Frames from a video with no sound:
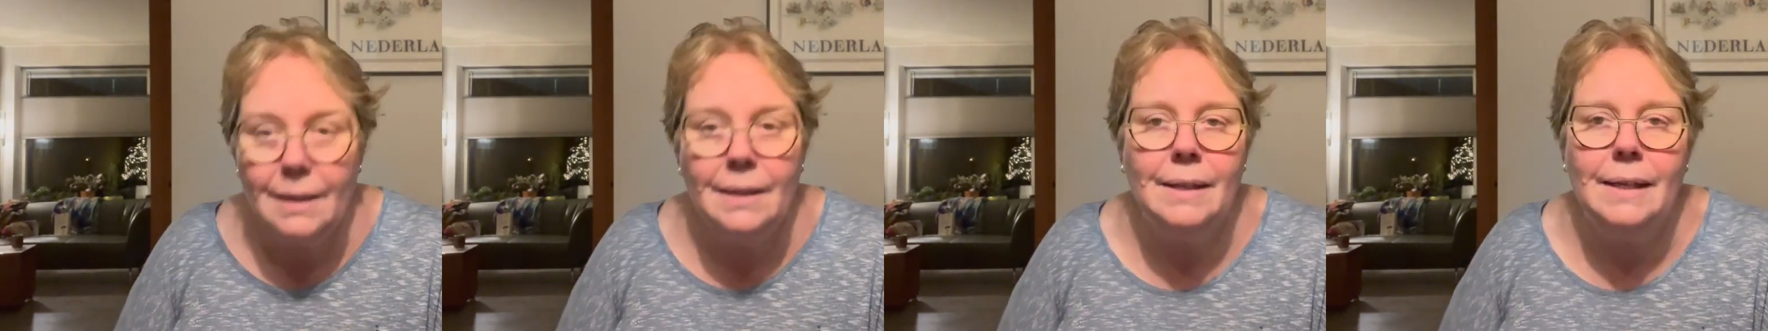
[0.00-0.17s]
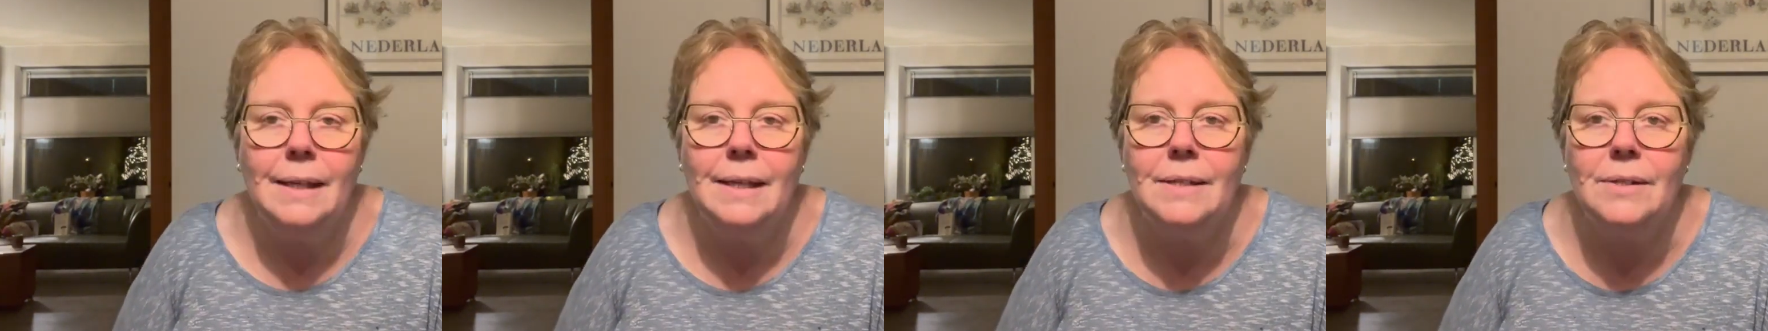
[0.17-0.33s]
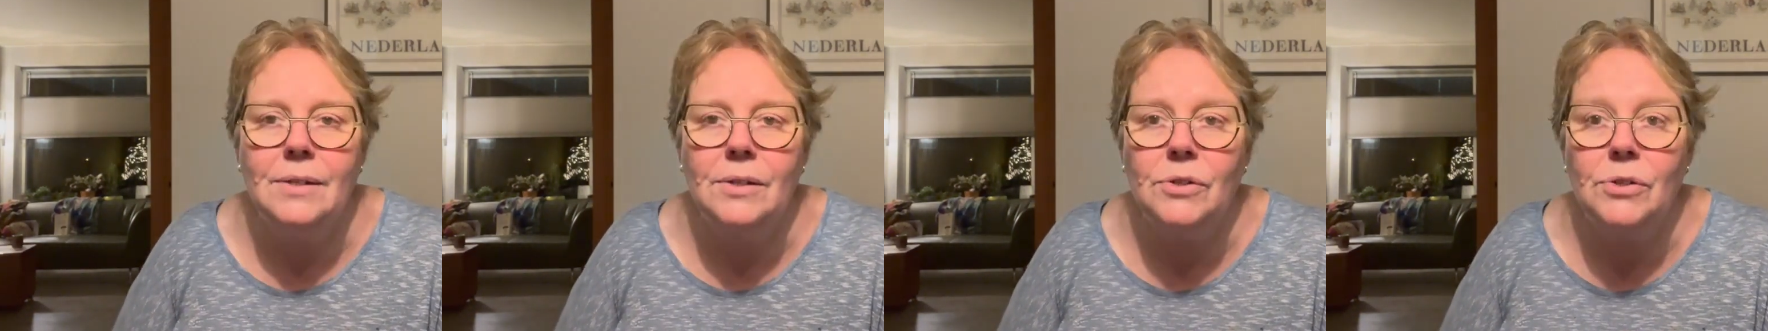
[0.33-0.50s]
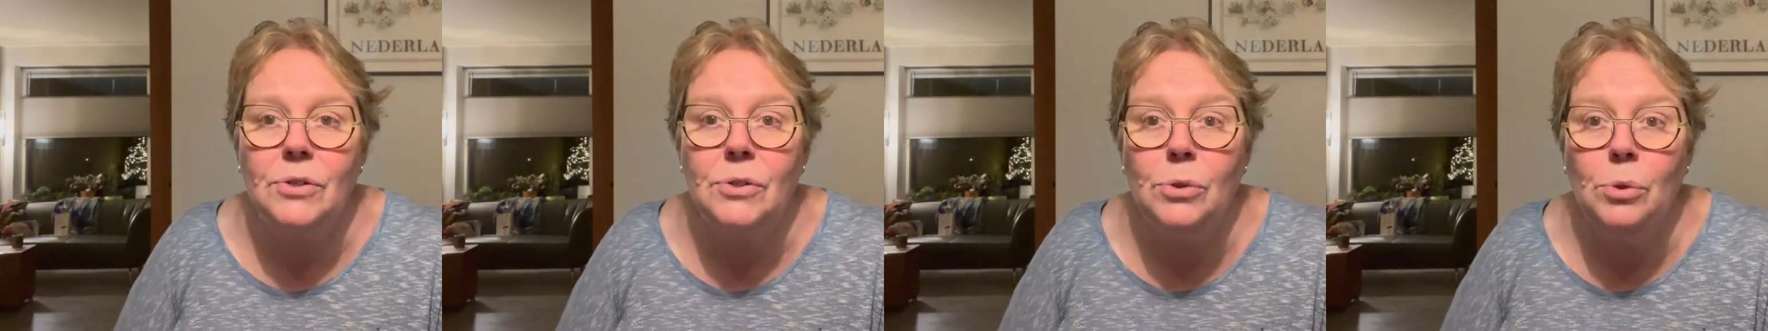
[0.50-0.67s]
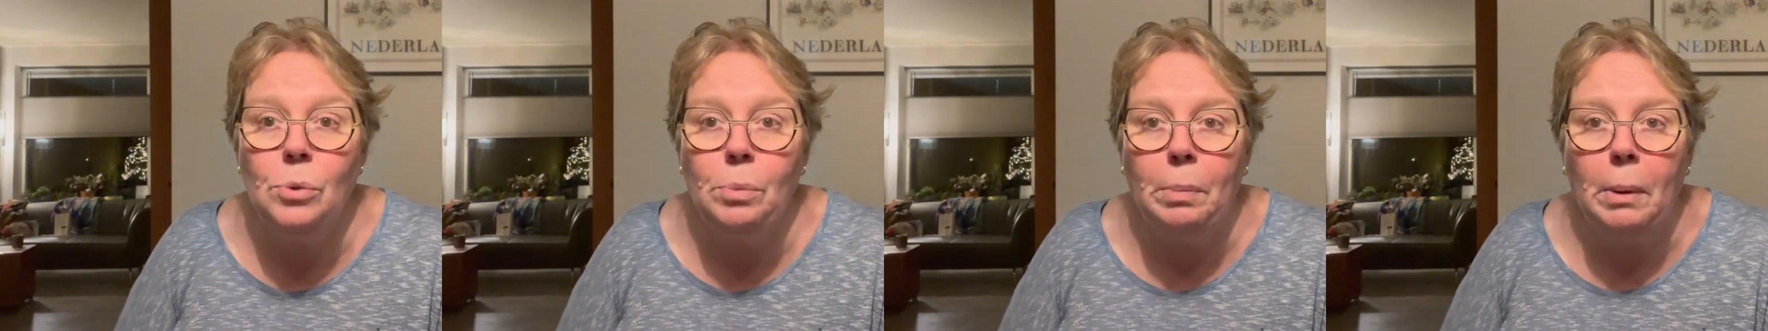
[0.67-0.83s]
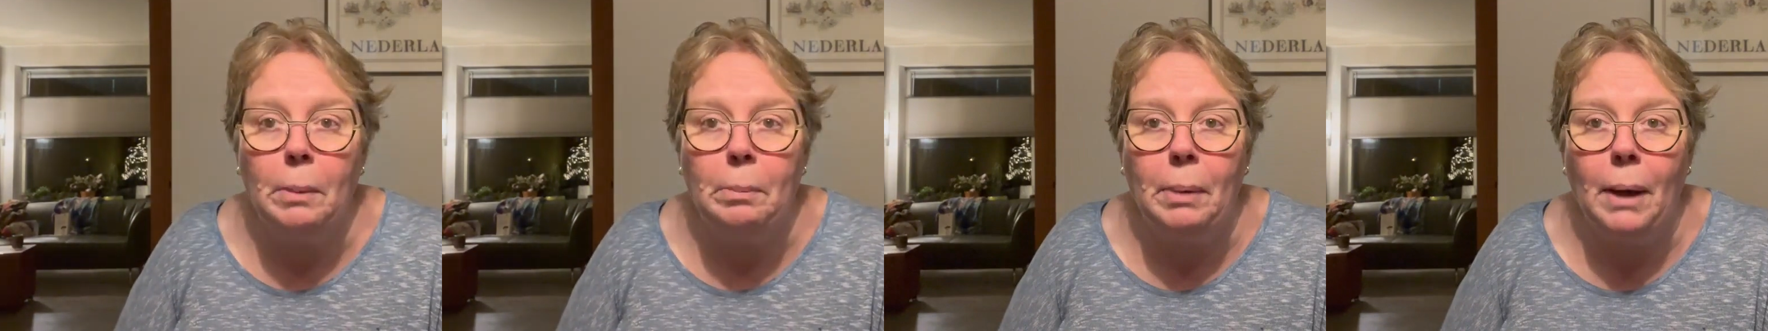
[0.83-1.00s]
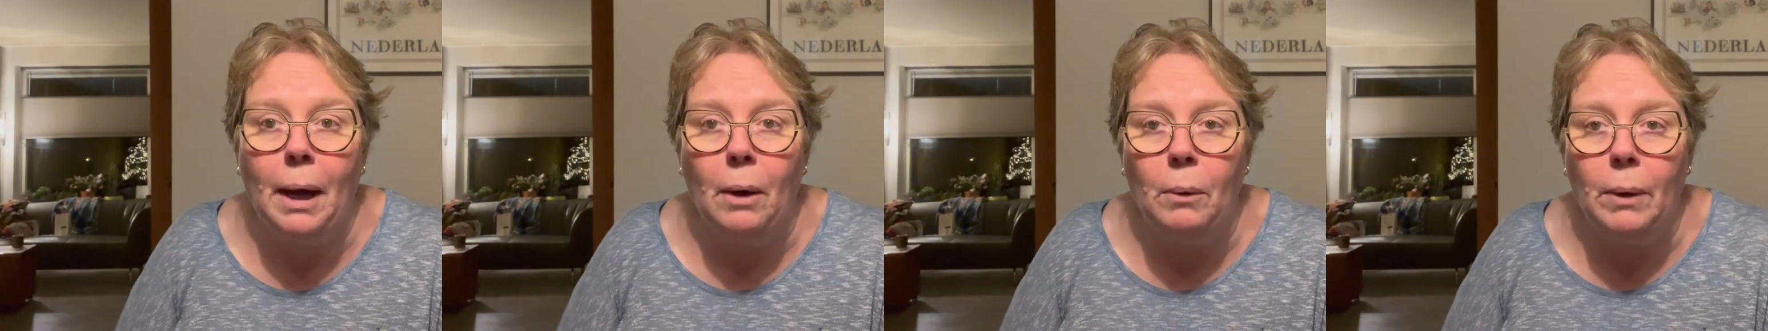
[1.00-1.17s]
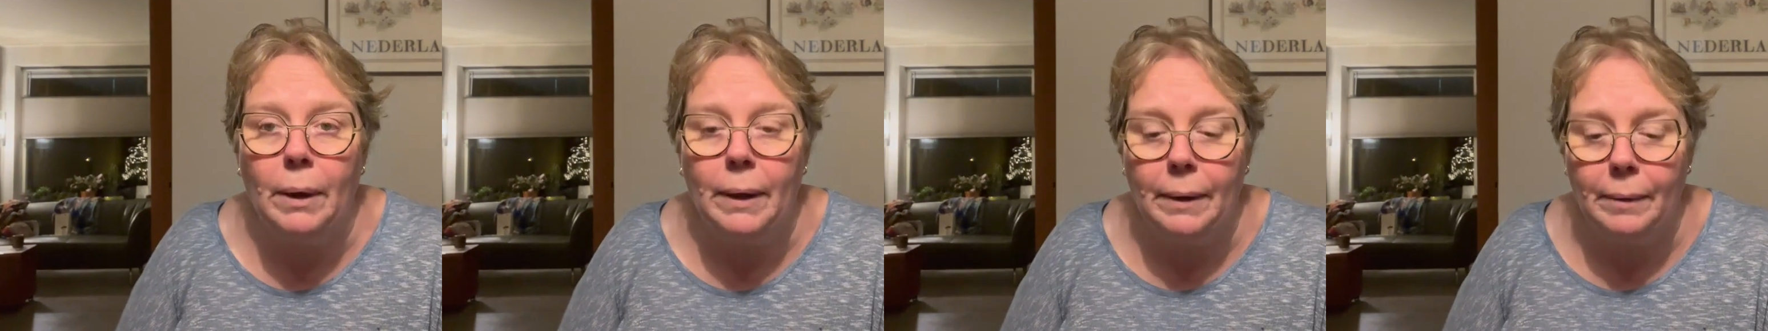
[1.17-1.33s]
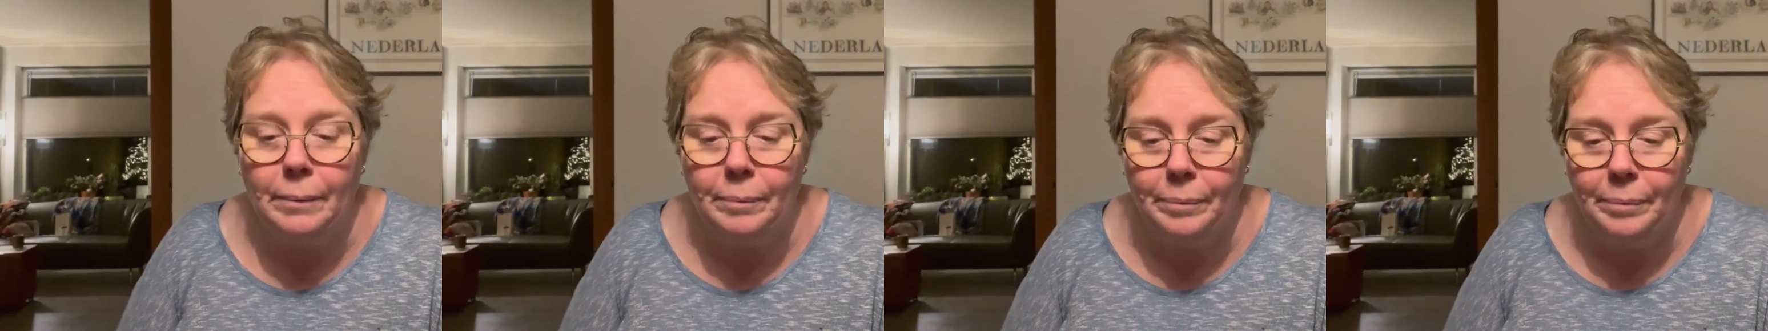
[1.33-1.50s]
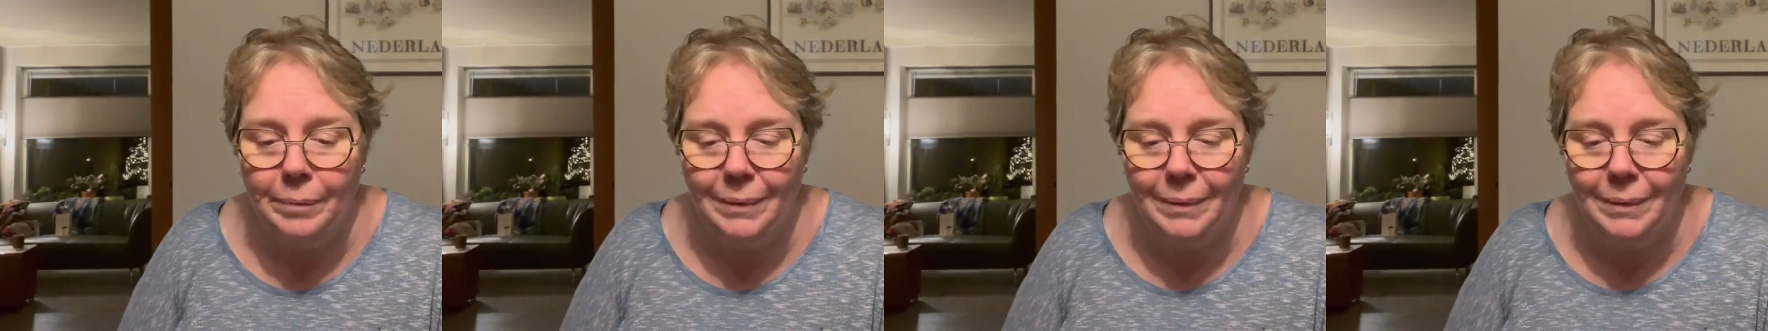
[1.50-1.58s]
is a superpower.